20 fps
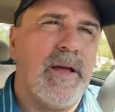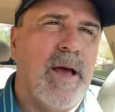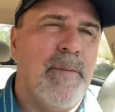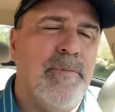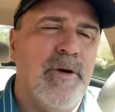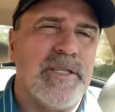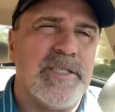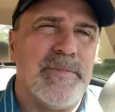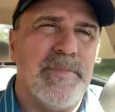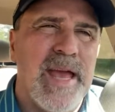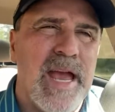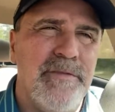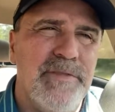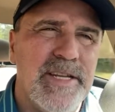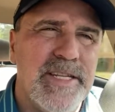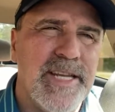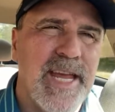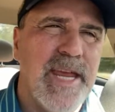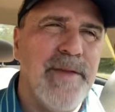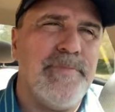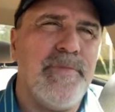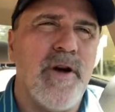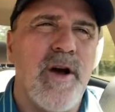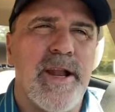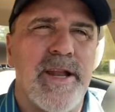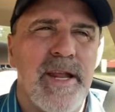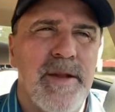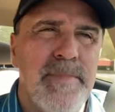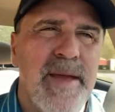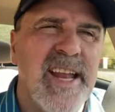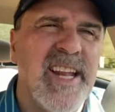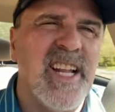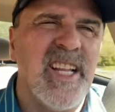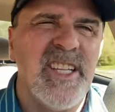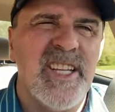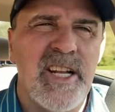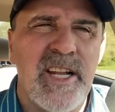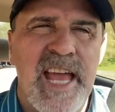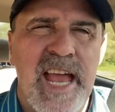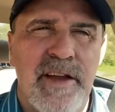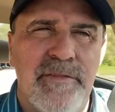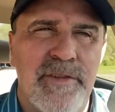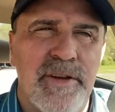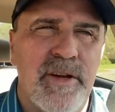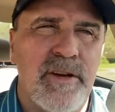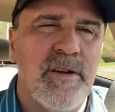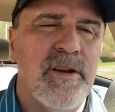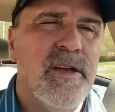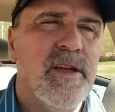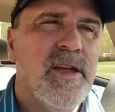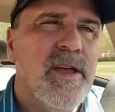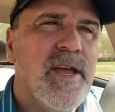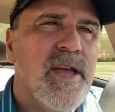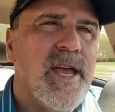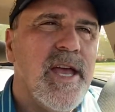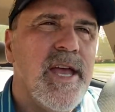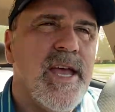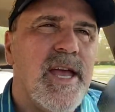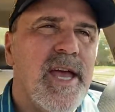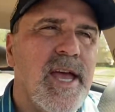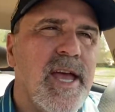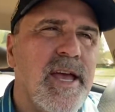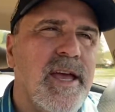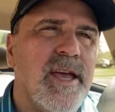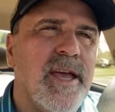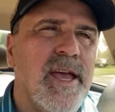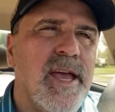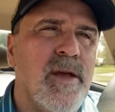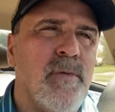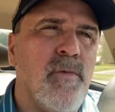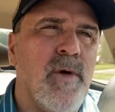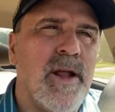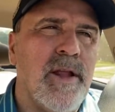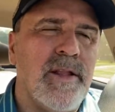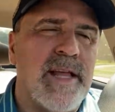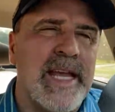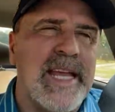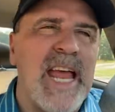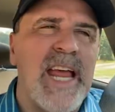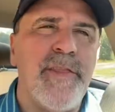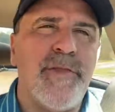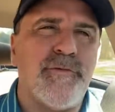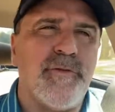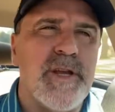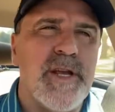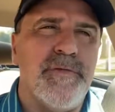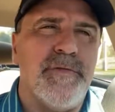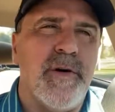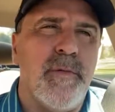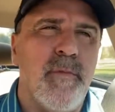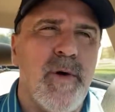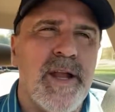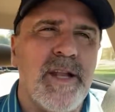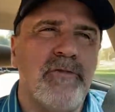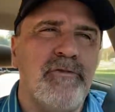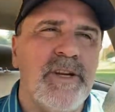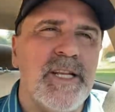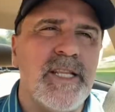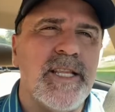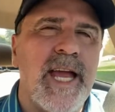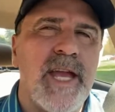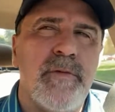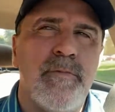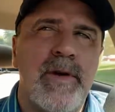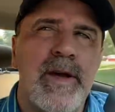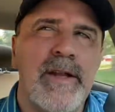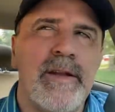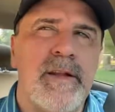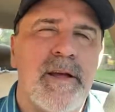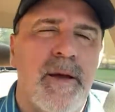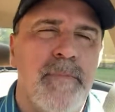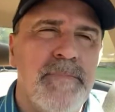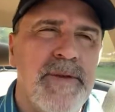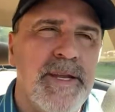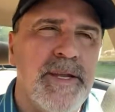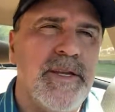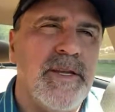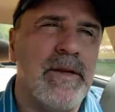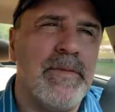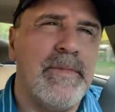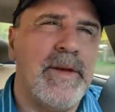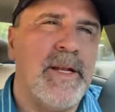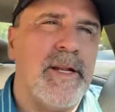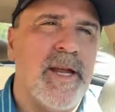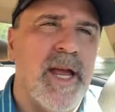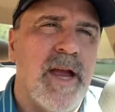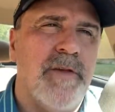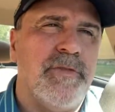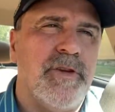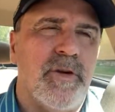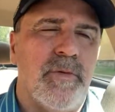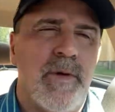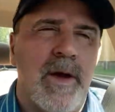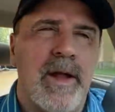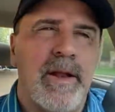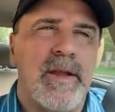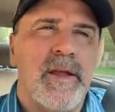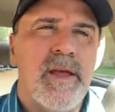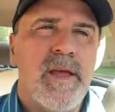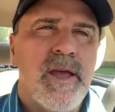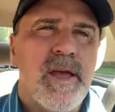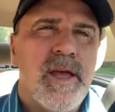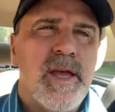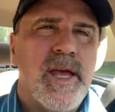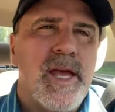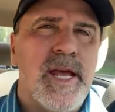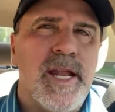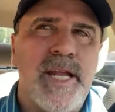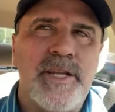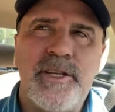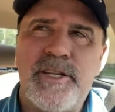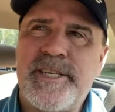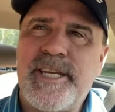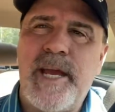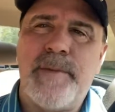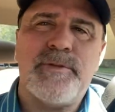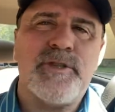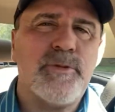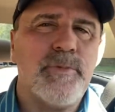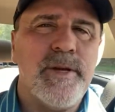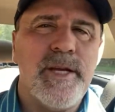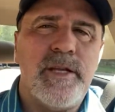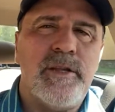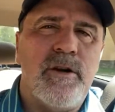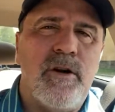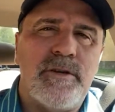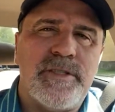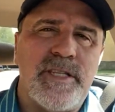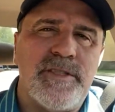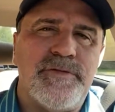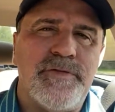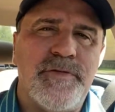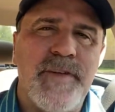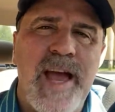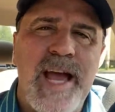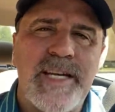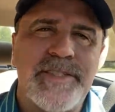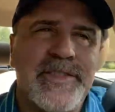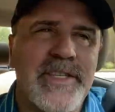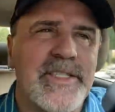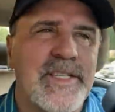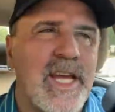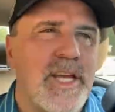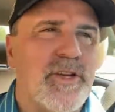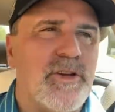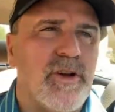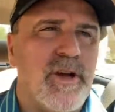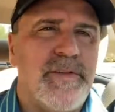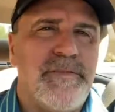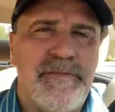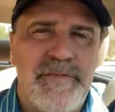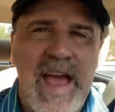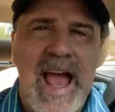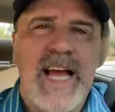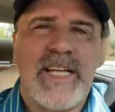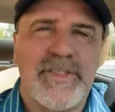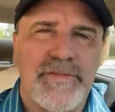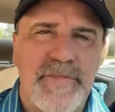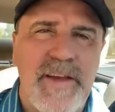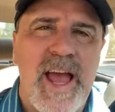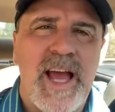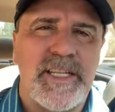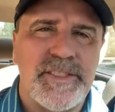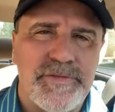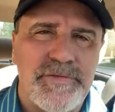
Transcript: I put some heavy tape on it and made it a little heavier. And what, had three of them, one real light one, a medium, and a heavier one. And I just kept swinging those as fast as I could. Fast, fast,